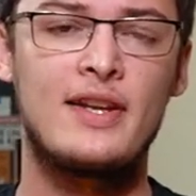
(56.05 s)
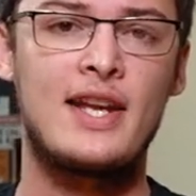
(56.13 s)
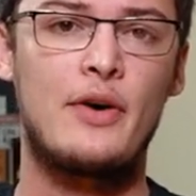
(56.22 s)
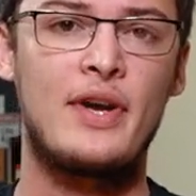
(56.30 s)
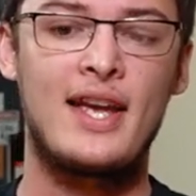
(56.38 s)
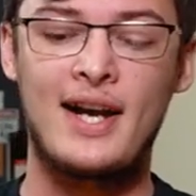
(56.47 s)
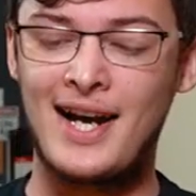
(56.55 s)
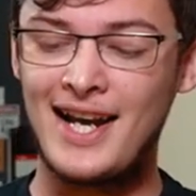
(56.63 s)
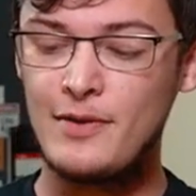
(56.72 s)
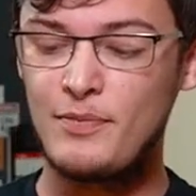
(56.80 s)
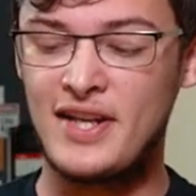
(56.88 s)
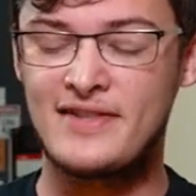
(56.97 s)
Now, a
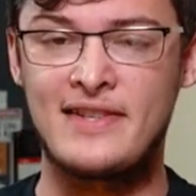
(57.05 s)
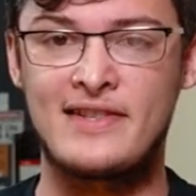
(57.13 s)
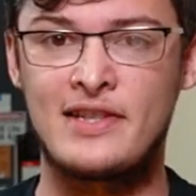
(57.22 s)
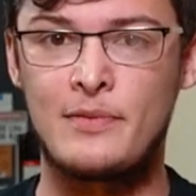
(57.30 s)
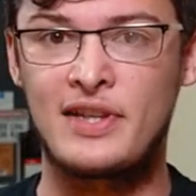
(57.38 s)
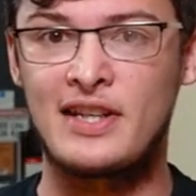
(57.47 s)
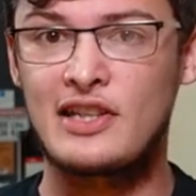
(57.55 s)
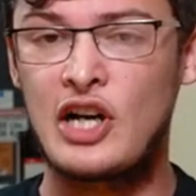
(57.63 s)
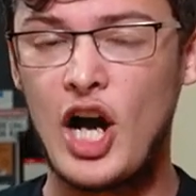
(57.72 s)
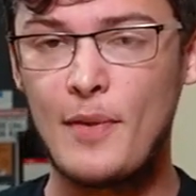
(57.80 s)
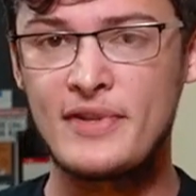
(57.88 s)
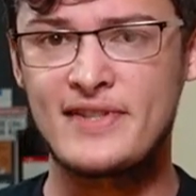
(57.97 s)
height-based system can
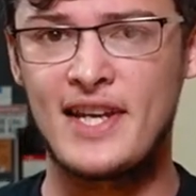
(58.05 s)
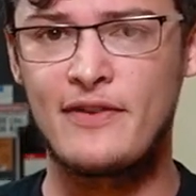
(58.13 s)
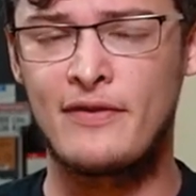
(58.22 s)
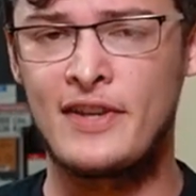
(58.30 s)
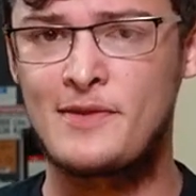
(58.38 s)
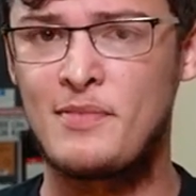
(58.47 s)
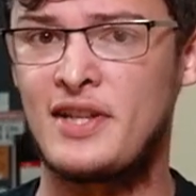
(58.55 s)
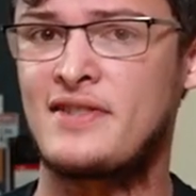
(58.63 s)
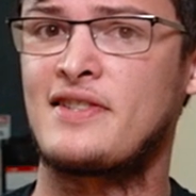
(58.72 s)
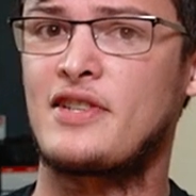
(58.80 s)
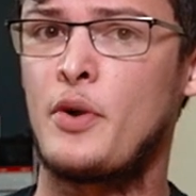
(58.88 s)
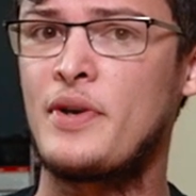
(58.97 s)
compensate for this
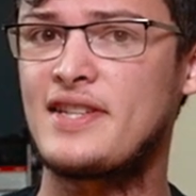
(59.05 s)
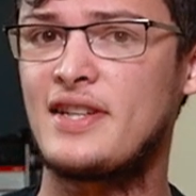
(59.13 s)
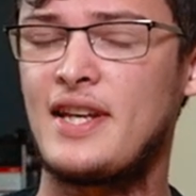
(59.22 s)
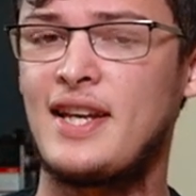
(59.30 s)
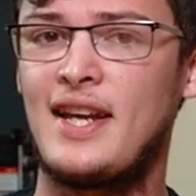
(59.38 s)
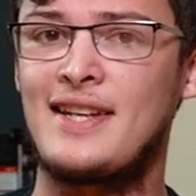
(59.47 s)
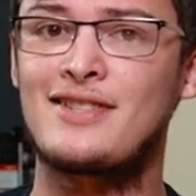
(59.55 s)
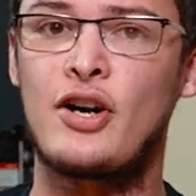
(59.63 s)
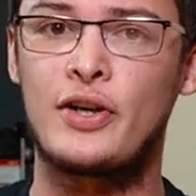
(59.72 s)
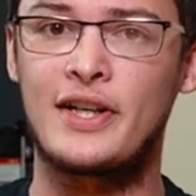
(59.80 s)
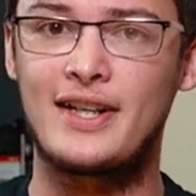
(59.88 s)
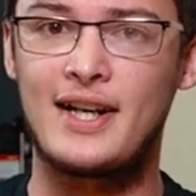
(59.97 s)
because it's always gonna hit a
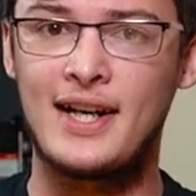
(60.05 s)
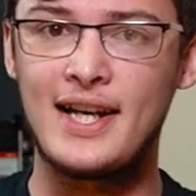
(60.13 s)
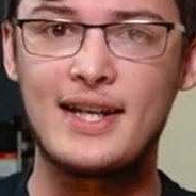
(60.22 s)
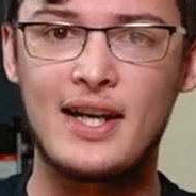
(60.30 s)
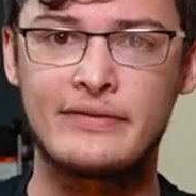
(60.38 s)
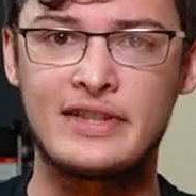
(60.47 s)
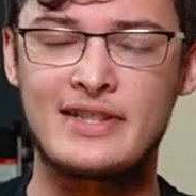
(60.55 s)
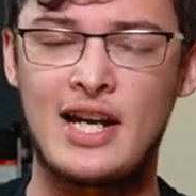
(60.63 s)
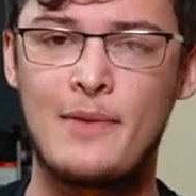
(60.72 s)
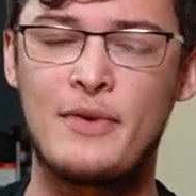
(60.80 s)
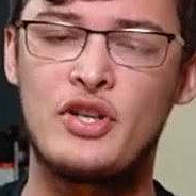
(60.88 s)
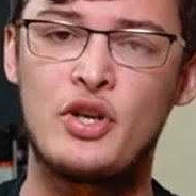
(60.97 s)
target height every
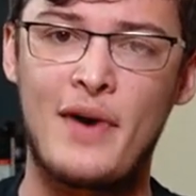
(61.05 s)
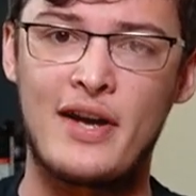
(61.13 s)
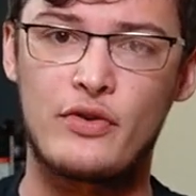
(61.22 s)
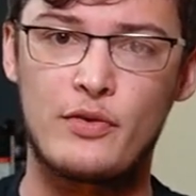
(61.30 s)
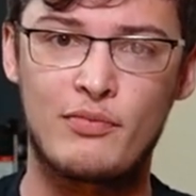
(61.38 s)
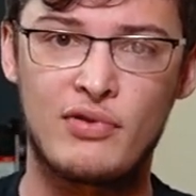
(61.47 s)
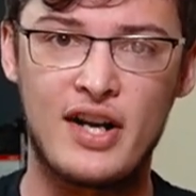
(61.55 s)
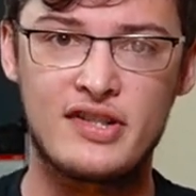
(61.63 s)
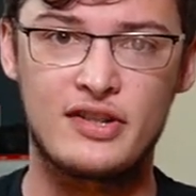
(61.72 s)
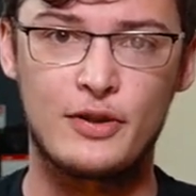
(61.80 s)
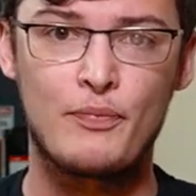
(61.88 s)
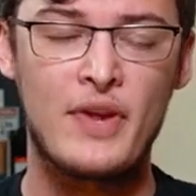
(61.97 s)
time, no matter the
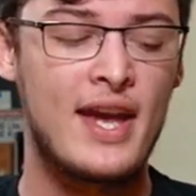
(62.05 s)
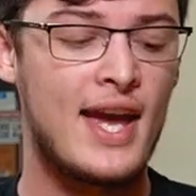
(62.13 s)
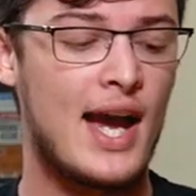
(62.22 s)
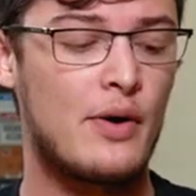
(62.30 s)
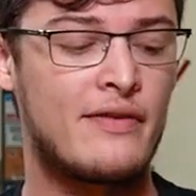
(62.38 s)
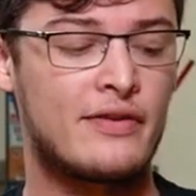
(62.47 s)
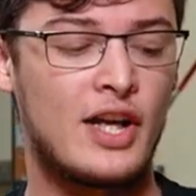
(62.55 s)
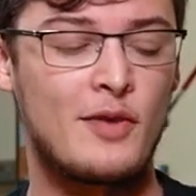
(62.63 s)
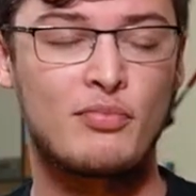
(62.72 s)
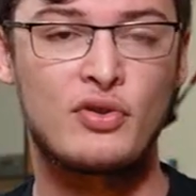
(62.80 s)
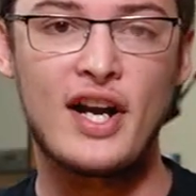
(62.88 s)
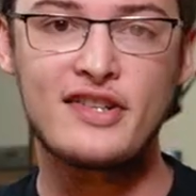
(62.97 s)
pressure. However,
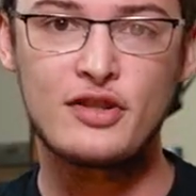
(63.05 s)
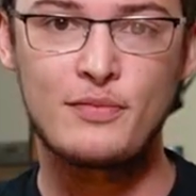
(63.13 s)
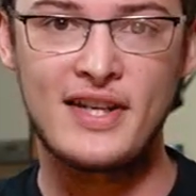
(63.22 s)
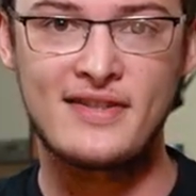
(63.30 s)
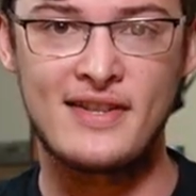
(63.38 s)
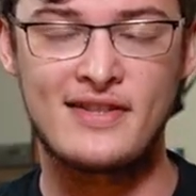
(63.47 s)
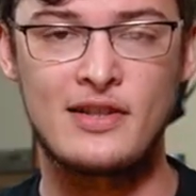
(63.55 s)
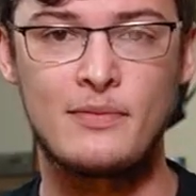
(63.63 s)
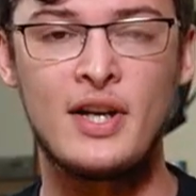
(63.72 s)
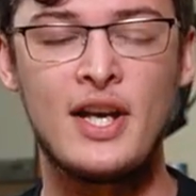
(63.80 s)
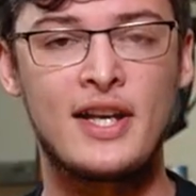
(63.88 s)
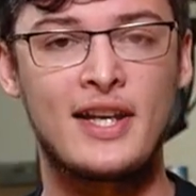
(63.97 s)
a pressure-based
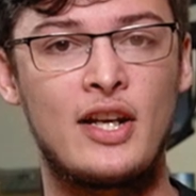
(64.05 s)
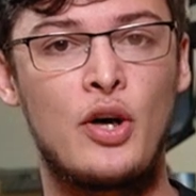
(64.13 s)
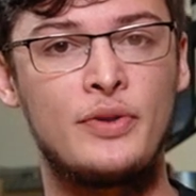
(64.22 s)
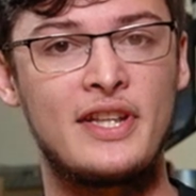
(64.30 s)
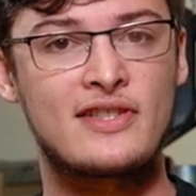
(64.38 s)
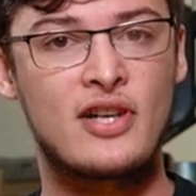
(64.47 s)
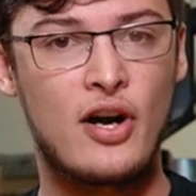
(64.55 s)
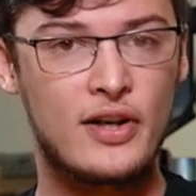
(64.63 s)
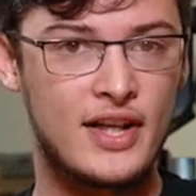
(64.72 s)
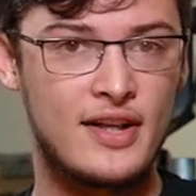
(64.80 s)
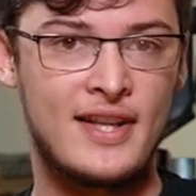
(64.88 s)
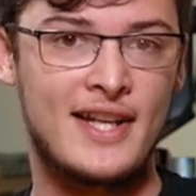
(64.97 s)
system can only
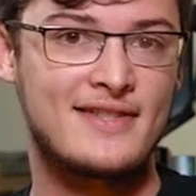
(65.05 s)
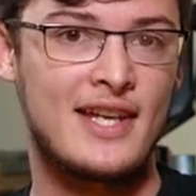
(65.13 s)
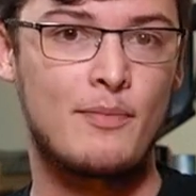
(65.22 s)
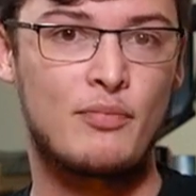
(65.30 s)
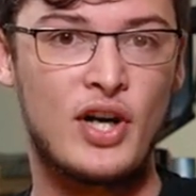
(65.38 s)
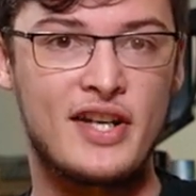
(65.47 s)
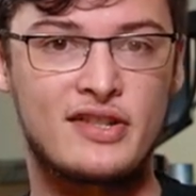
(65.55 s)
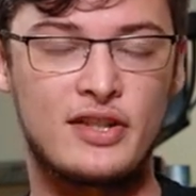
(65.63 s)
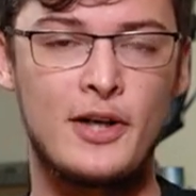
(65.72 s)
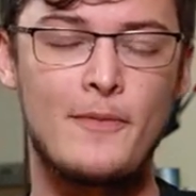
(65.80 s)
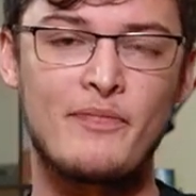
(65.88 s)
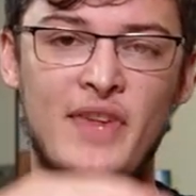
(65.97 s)
target that same
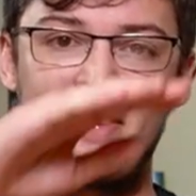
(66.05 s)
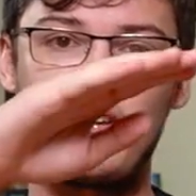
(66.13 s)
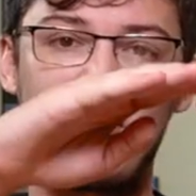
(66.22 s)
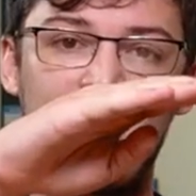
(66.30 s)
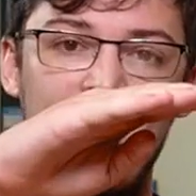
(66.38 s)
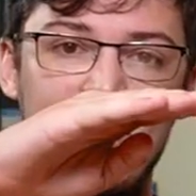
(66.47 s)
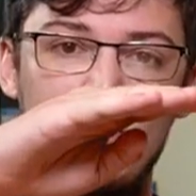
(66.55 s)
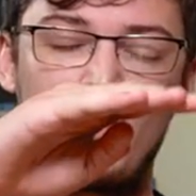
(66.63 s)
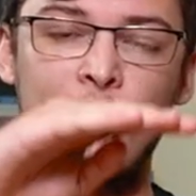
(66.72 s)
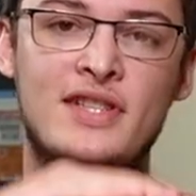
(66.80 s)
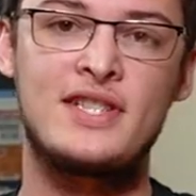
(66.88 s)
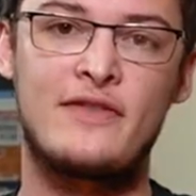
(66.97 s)
pressure, and the height
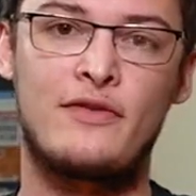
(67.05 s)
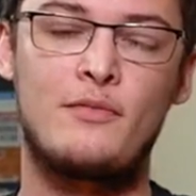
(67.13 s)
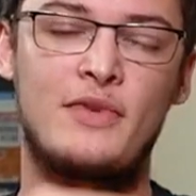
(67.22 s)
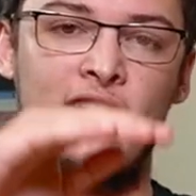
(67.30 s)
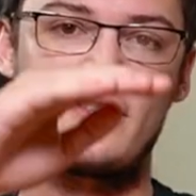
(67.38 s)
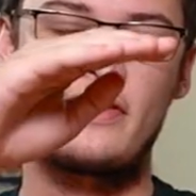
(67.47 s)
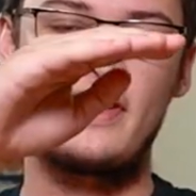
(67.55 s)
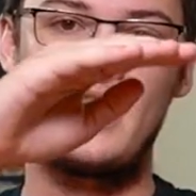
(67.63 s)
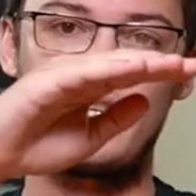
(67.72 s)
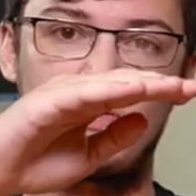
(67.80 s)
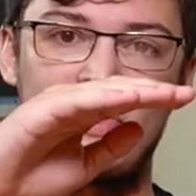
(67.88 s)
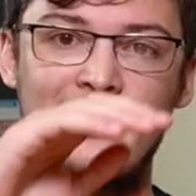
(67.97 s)
will be different because of the
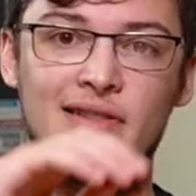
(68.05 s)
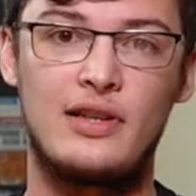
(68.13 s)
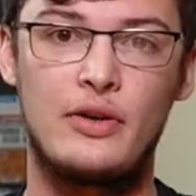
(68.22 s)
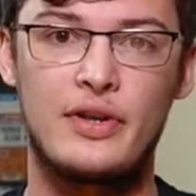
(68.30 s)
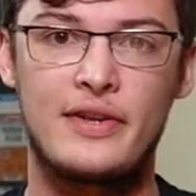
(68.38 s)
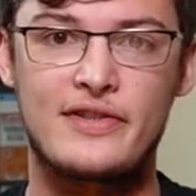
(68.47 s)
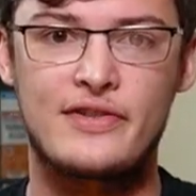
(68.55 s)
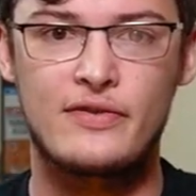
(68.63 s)
increased load on the